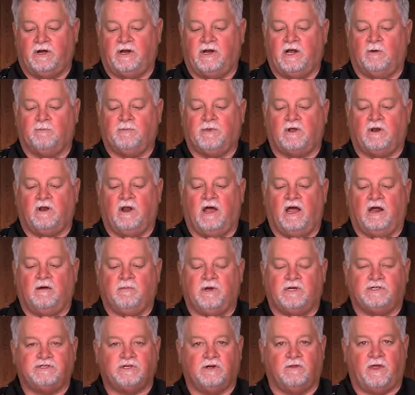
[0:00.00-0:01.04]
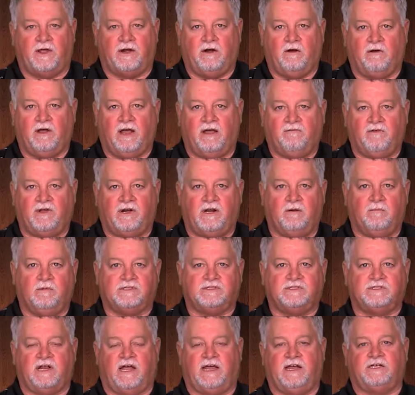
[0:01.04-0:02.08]
to help the client be sure they don't have any
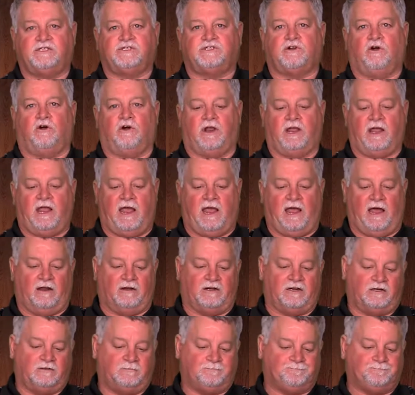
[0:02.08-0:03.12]
mistakes starting out.